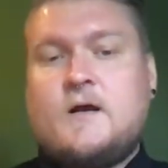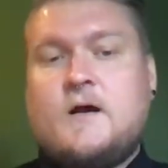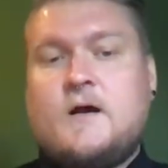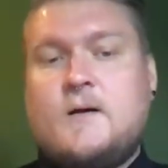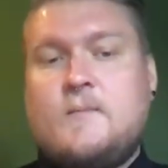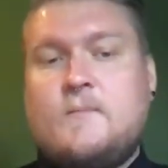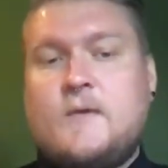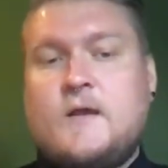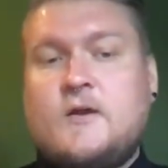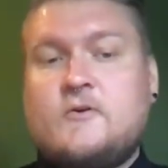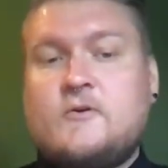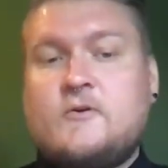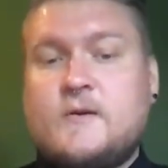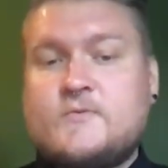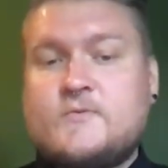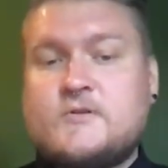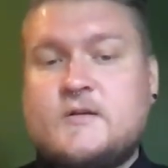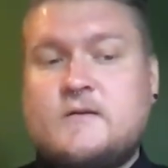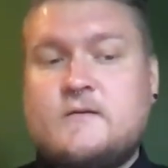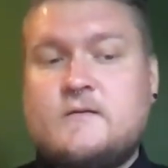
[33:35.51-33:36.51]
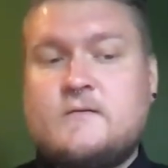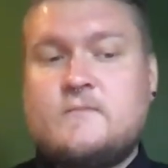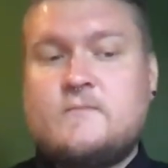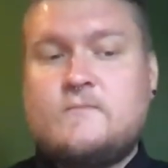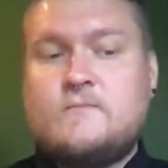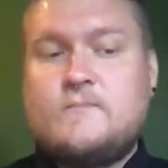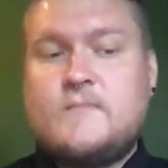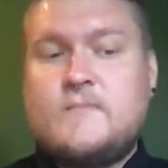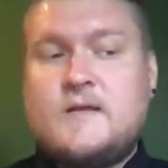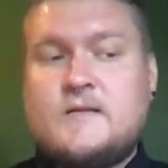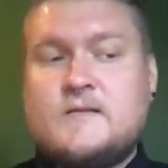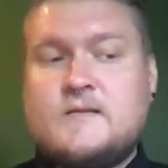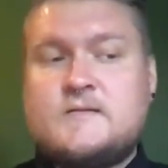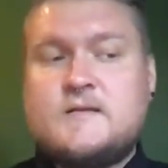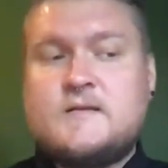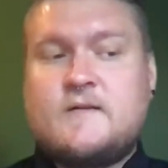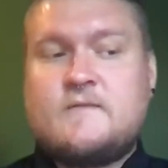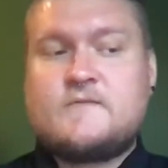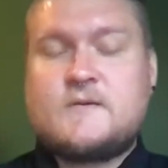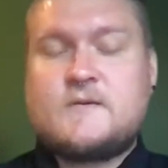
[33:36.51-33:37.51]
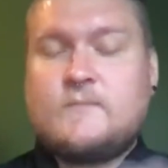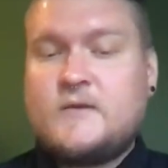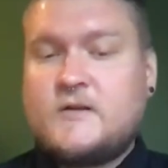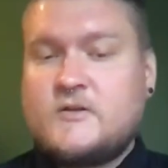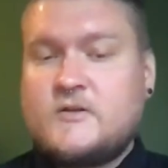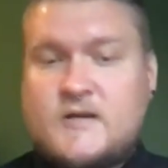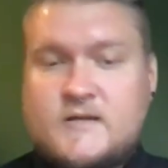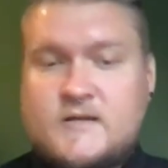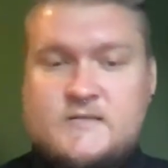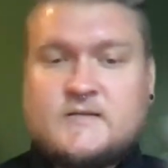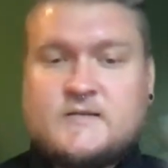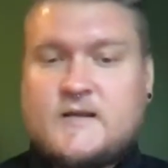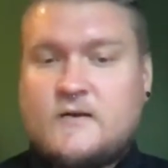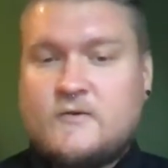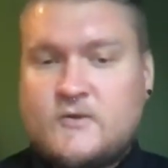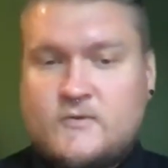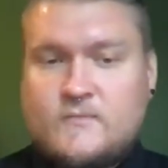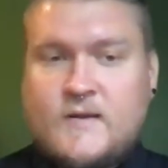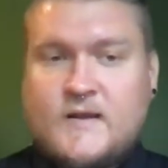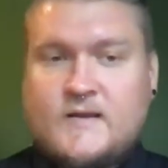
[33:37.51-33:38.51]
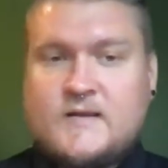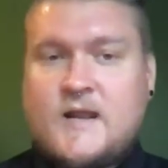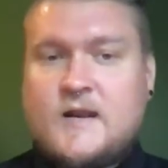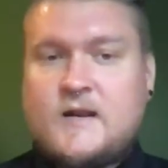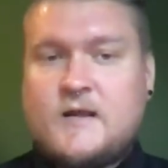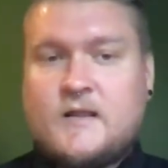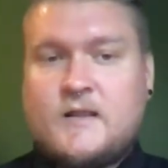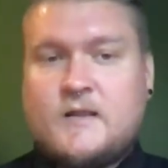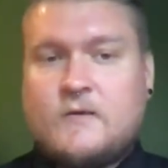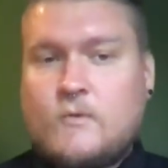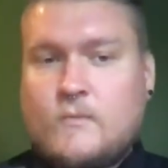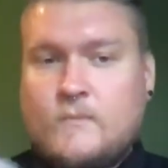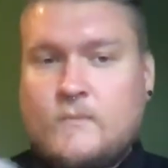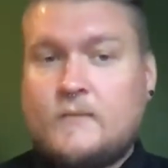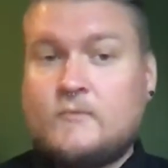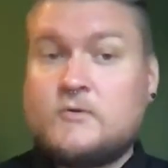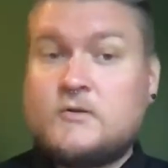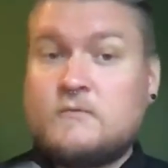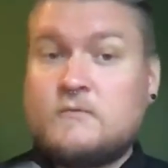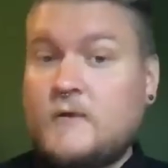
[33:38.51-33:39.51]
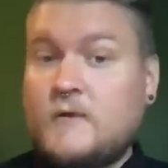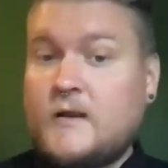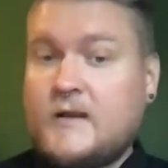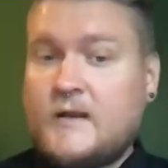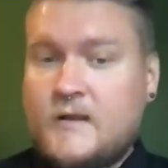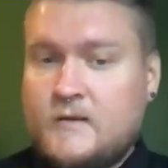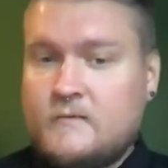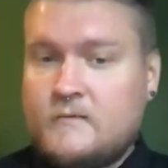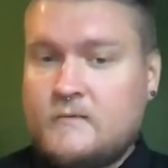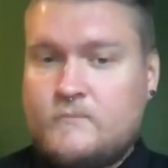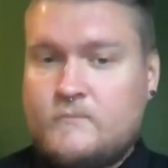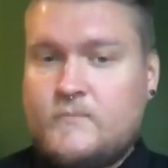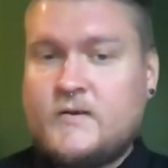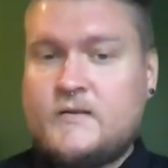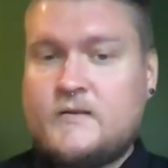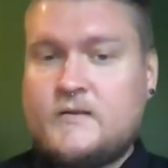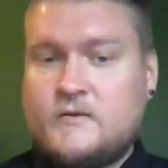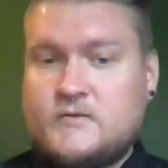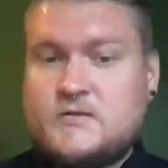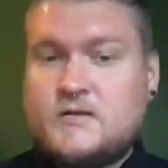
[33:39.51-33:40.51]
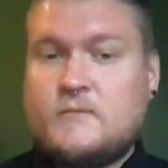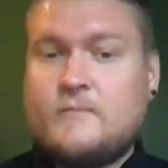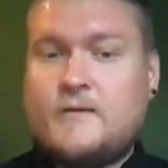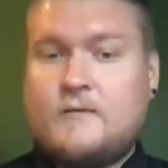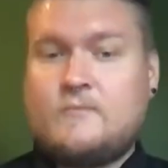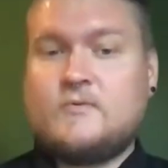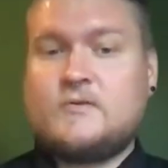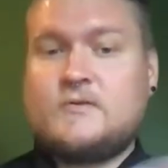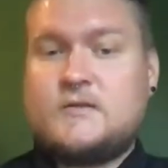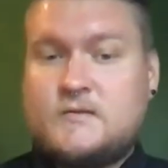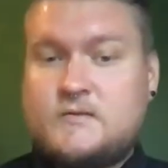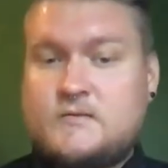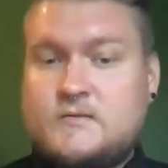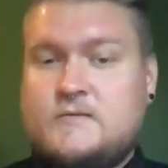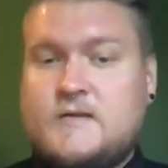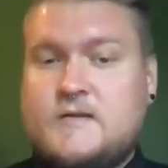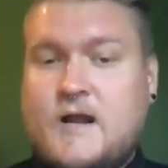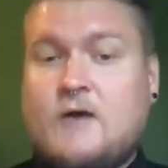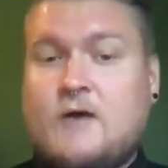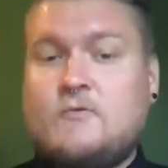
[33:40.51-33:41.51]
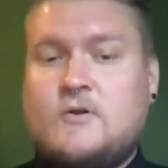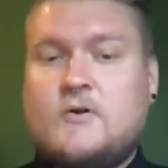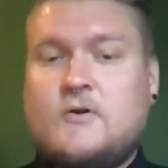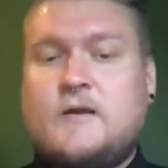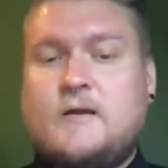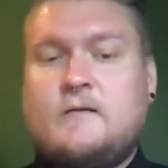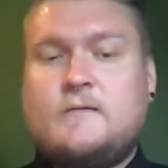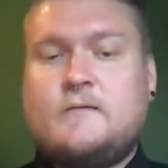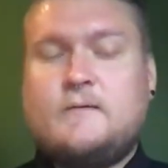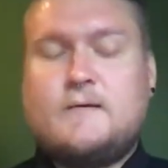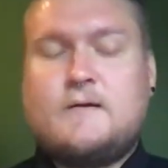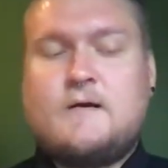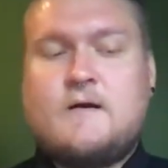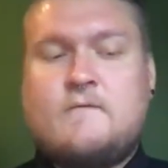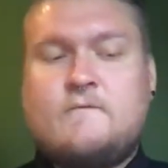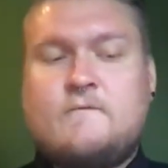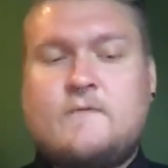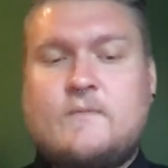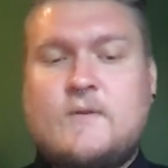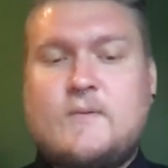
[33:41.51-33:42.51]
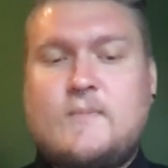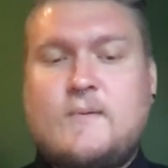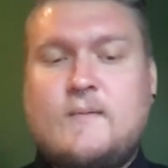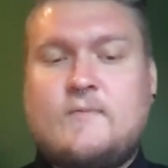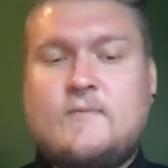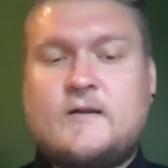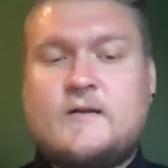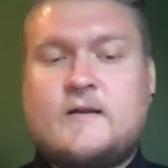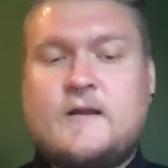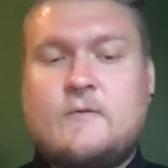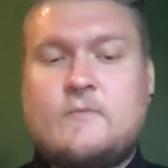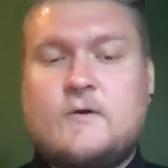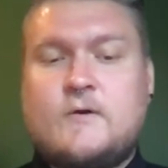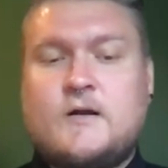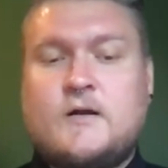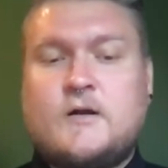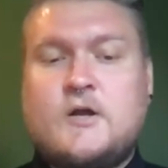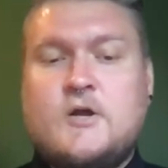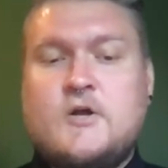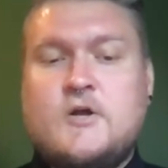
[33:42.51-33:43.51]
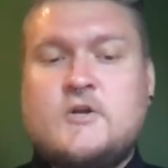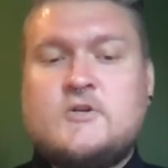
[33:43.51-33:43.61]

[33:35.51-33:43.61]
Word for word: Um, encryption means that if somebody tries to download my data, they won't to read it, but they'll still be able to download it um, from the public network.